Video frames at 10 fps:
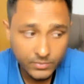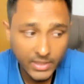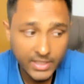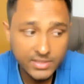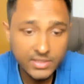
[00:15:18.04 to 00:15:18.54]

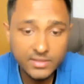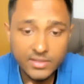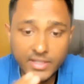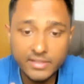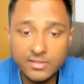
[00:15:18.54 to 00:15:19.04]
aging is a
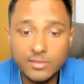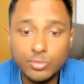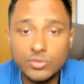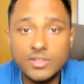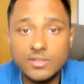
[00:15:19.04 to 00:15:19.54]
natural
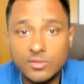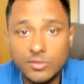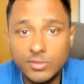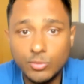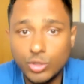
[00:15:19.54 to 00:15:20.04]
process
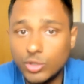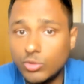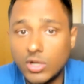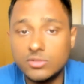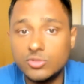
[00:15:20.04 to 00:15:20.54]
of the body. You
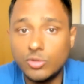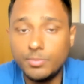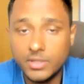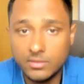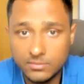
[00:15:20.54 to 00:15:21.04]
can't stop
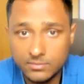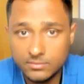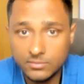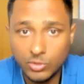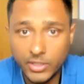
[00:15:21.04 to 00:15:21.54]
it.
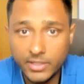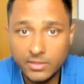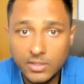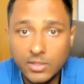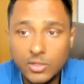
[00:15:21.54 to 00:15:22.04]
All right.
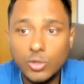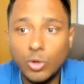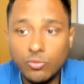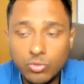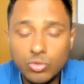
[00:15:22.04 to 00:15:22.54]

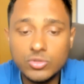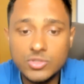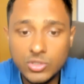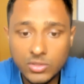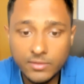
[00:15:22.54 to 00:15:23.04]
Of course,
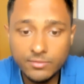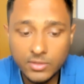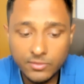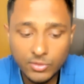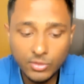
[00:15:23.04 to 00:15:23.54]
if,
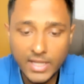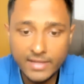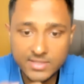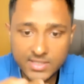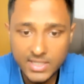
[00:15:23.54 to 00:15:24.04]
if your
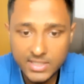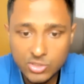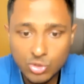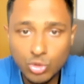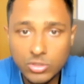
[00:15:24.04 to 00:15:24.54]
lifestyle
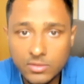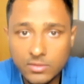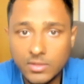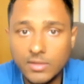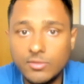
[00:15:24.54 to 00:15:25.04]
is good,
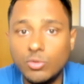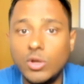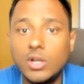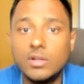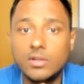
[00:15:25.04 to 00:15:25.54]
if you
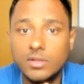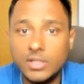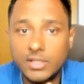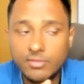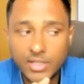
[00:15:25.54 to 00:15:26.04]
are
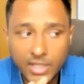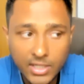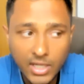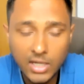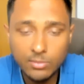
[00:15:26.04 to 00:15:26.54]
living in
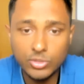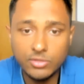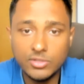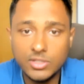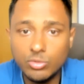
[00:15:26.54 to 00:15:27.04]
harmony
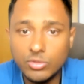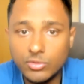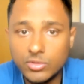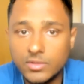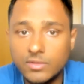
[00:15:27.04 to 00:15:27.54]
with the
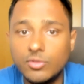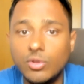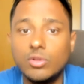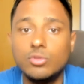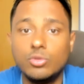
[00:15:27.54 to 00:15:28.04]
universe, if you
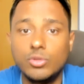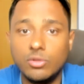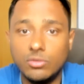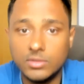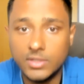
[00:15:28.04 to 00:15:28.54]
are
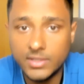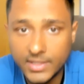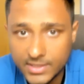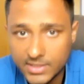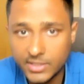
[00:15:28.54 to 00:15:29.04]
doing the
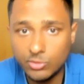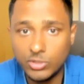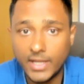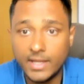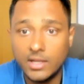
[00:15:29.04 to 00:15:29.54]
things that you
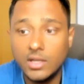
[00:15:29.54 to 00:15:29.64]
like,